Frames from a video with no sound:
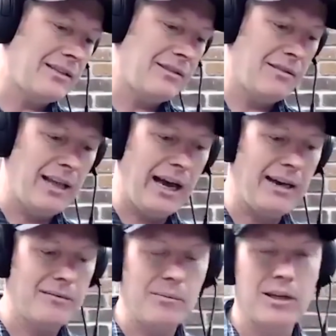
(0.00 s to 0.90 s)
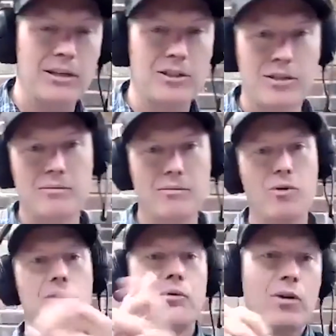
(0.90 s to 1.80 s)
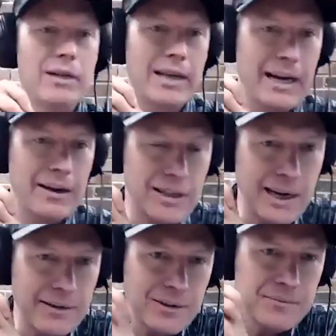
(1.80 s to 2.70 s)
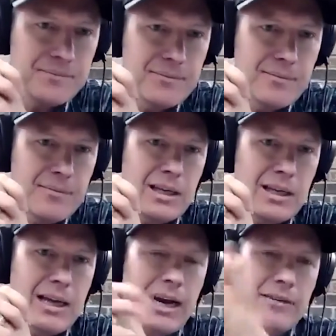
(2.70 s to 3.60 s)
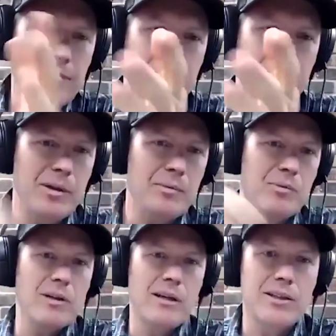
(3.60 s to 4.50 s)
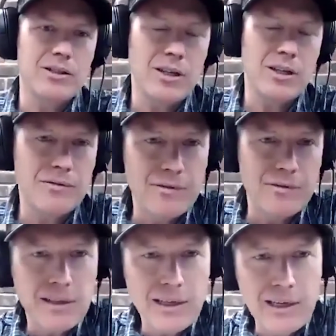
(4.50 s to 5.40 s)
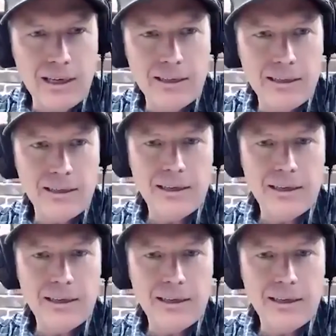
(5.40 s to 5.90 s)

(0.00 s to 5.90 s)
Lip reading: that much more important now than ever that you have people like yourself in